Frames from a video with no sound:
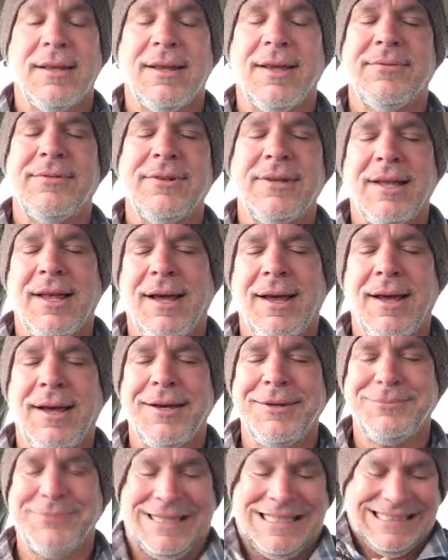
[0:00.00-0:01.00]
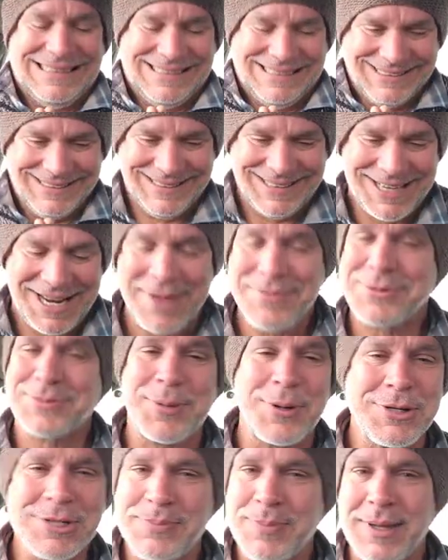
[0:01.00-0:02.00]
Love and light. I'm
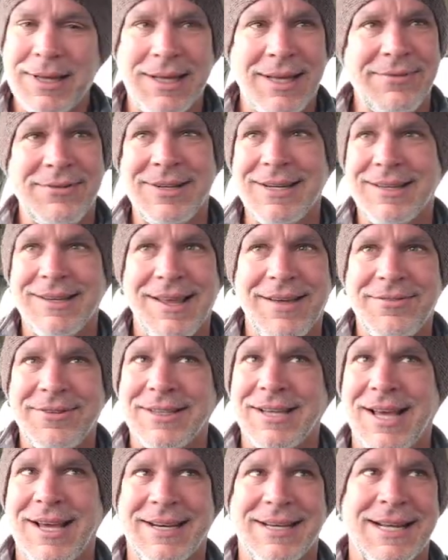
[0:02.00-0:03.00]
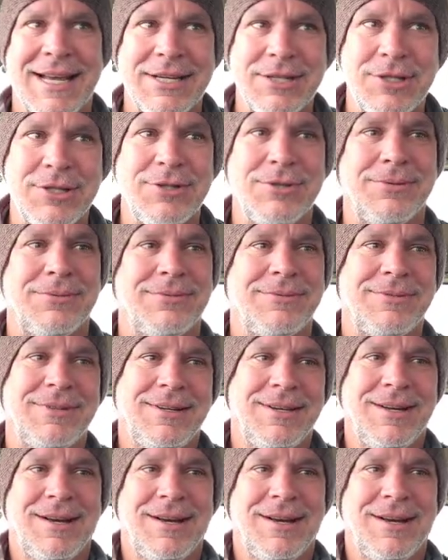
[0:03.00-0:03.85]
supposed to be living in love and light, and I do.